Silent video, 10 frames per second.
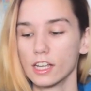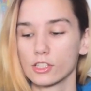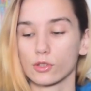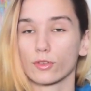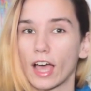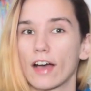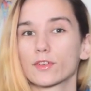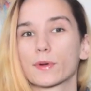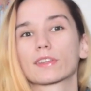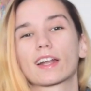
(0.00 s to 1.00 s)
So if you have a
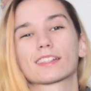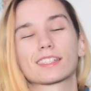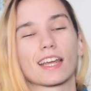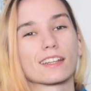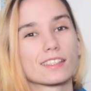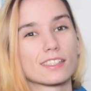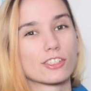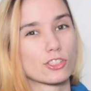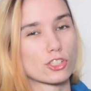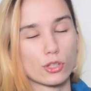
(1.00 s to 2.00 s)
bird that has a tendency
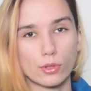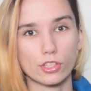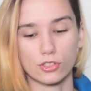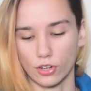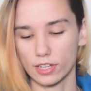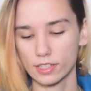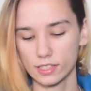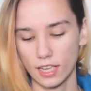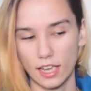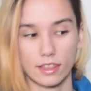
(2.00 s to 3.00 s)
just to chew at the
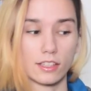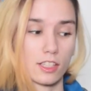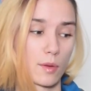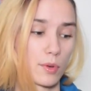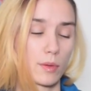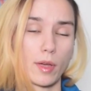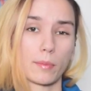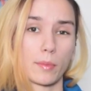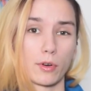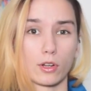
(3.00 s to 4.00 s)
strings, this company might
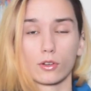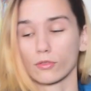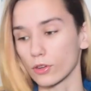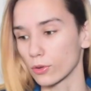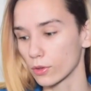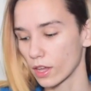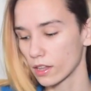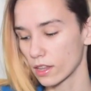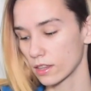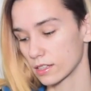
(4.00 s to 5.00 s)
be pretty good for you
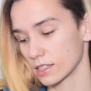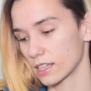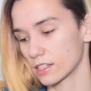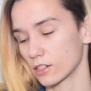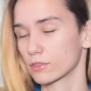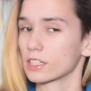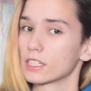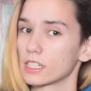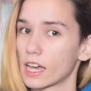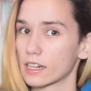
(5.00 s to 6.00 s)
then, because that's a really
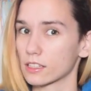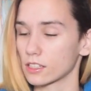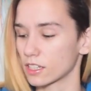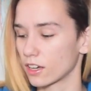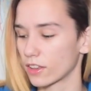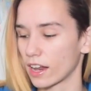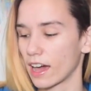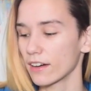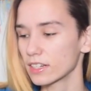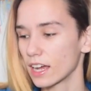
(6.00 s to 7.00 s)
neat added detail that I
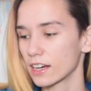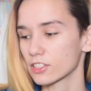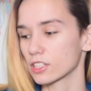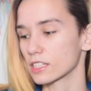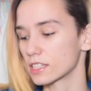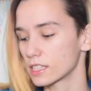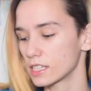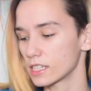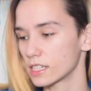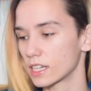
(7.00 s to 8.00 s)
haven't actually
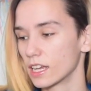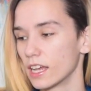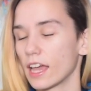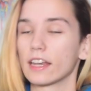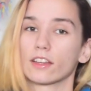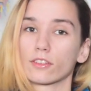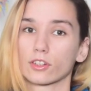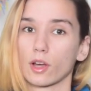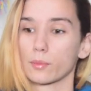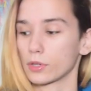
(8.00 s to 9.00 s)
seen any other
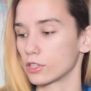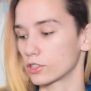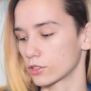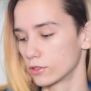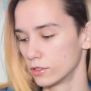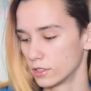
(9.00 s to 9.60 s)
company do.